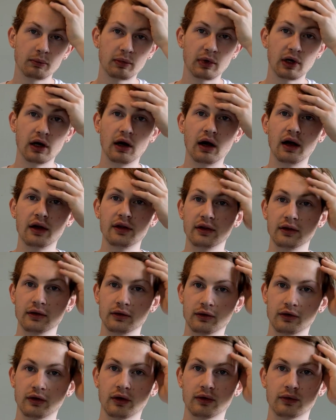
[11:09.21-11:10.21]
but I think
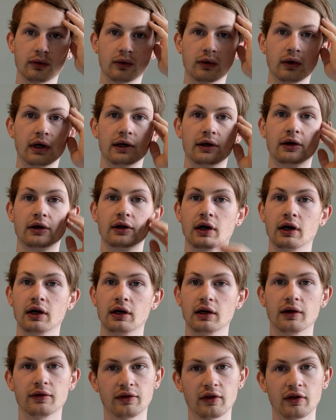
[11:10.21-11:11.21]
the results were quite good,
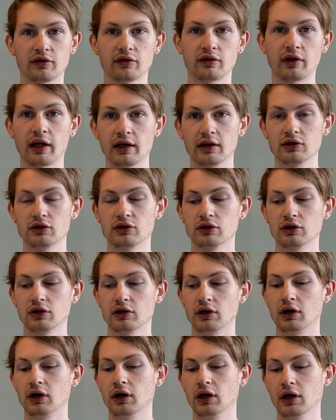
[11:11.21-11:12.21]
and at this stage,
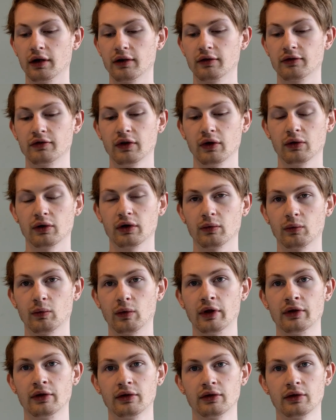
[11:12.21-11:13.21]
I filled it
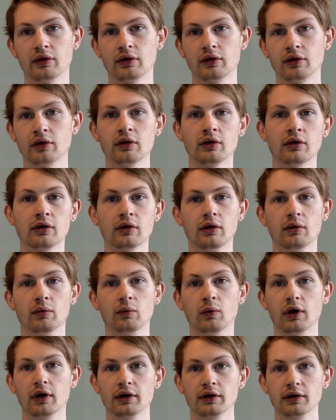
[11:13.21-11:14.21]
with
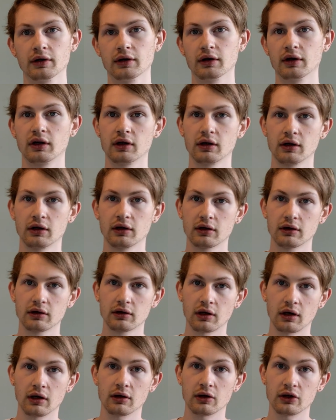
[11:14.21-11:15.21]
one
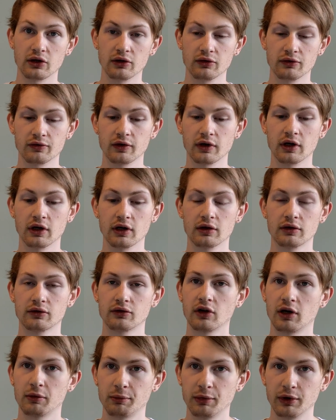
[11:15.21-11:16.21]
color of uh,
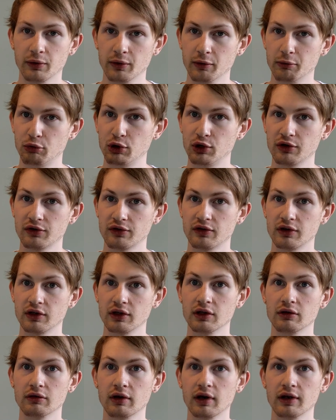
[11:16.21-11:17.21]
dark blue
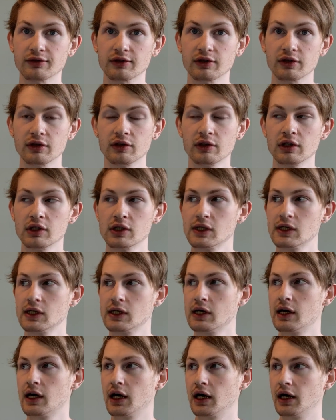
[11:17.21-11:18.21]
epoxy resin,
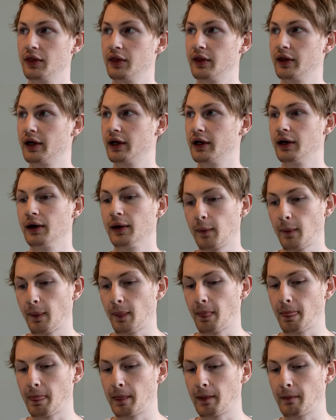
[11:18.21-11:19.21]
and then
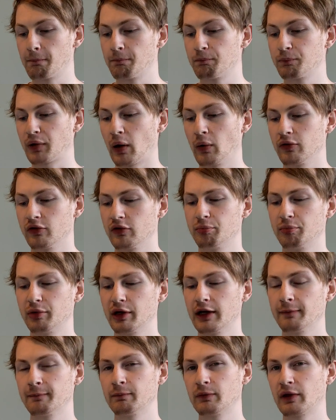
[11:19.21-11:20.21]
I was a
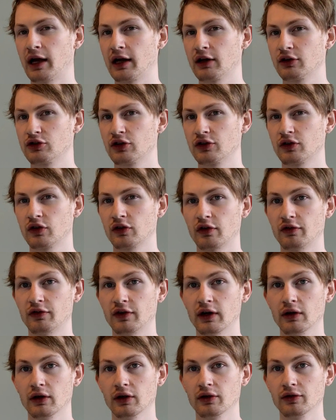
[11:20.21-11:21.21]
bit anxious because I
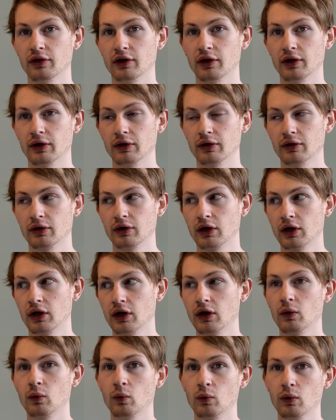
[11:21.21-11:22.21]
felt as though
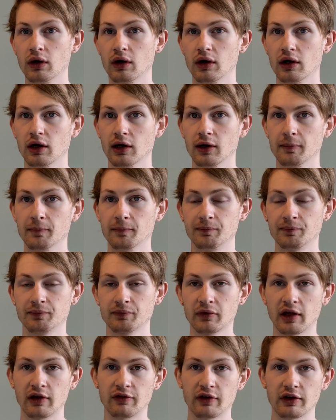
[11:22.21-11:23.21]
um,
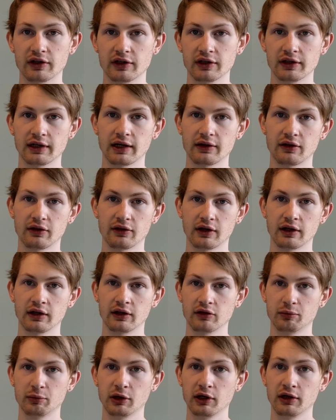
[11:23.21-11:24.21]
if I didn't get the
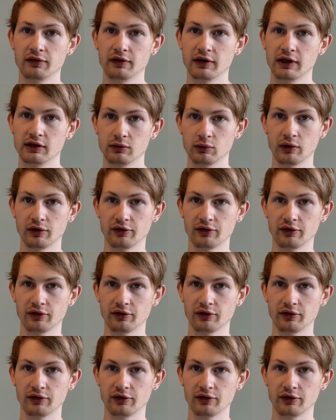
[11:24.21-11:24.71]
thickness perfect,